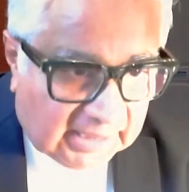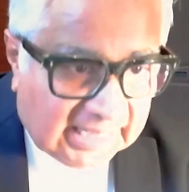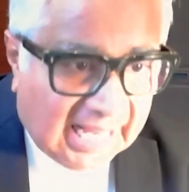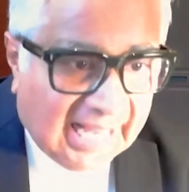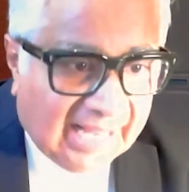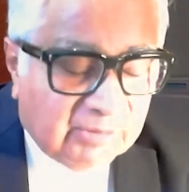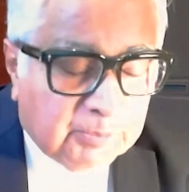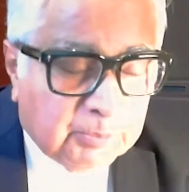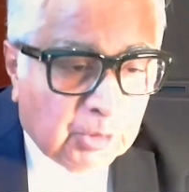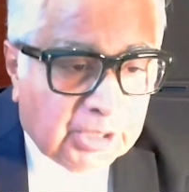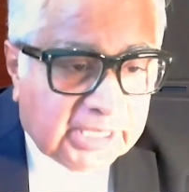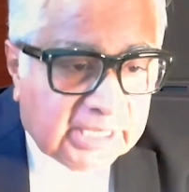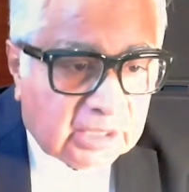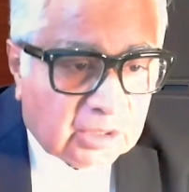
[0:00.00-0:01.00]
But I have a
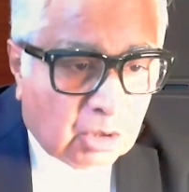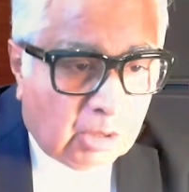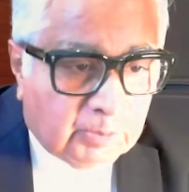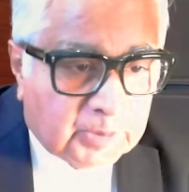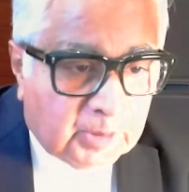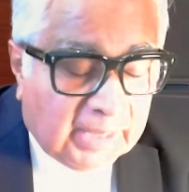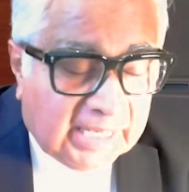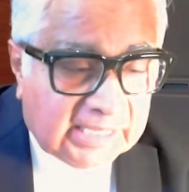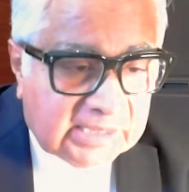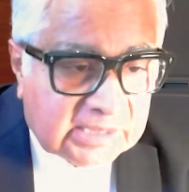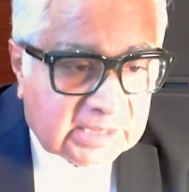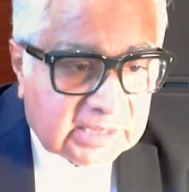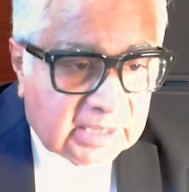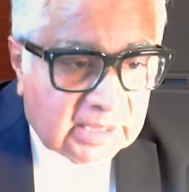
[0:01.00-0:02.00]
political
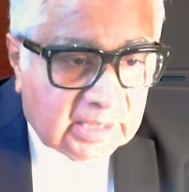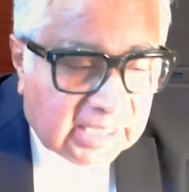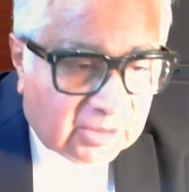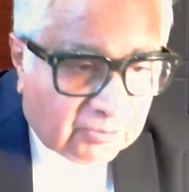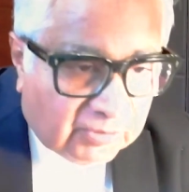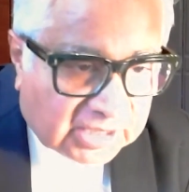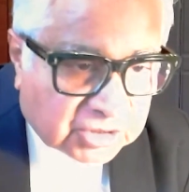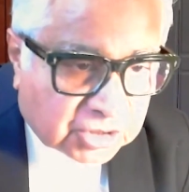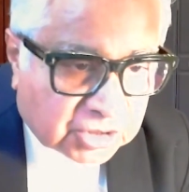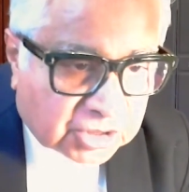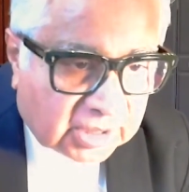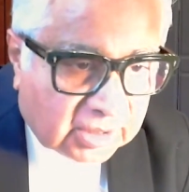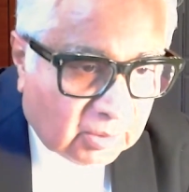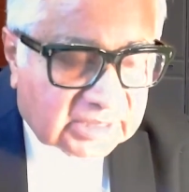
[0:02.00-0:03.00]
compromise in
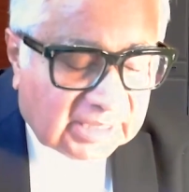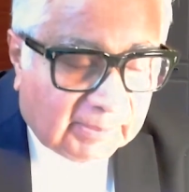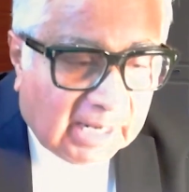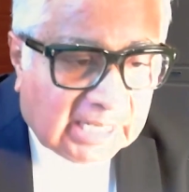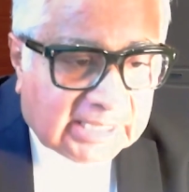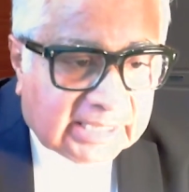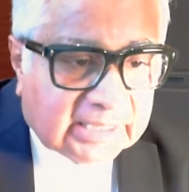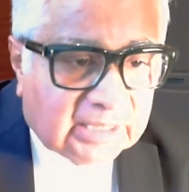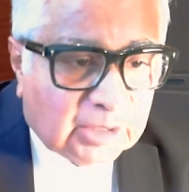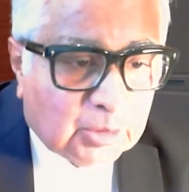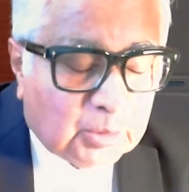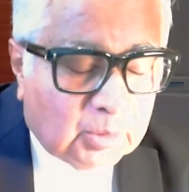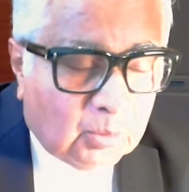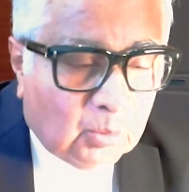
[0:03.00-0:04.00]
which
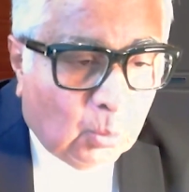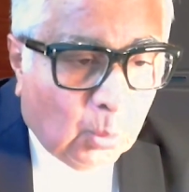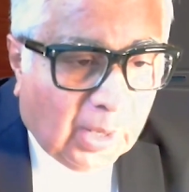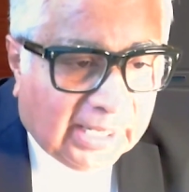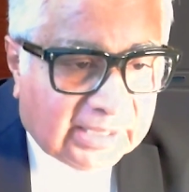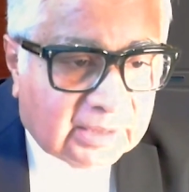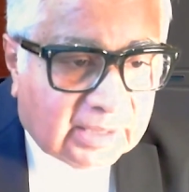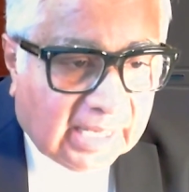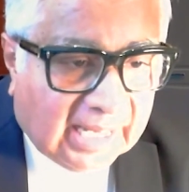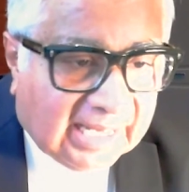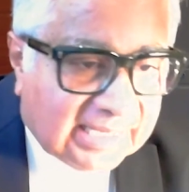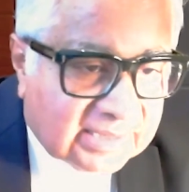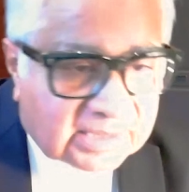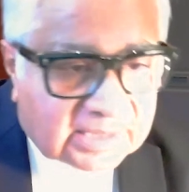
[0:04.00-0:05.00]
sub-article 1
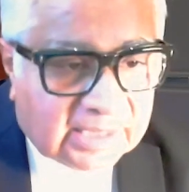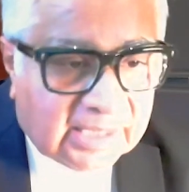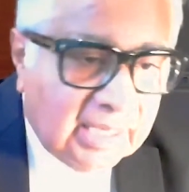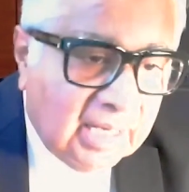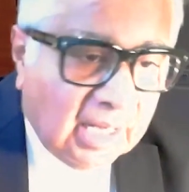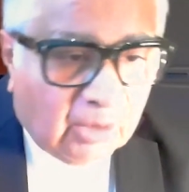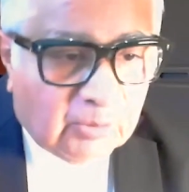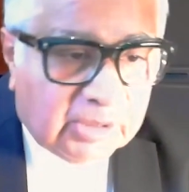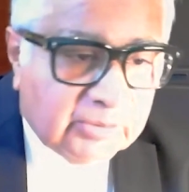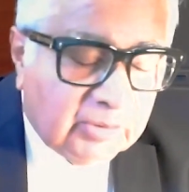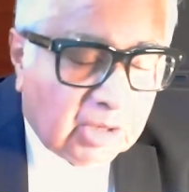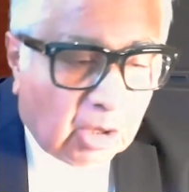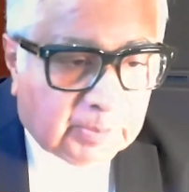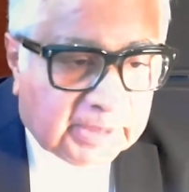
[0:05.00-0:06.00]
has how
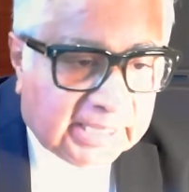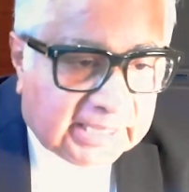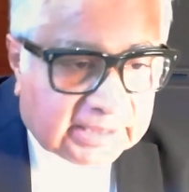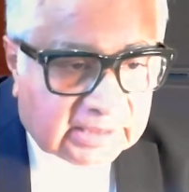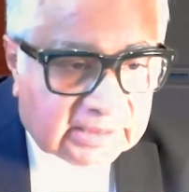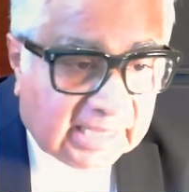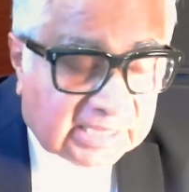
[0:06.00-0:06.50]
it will operate.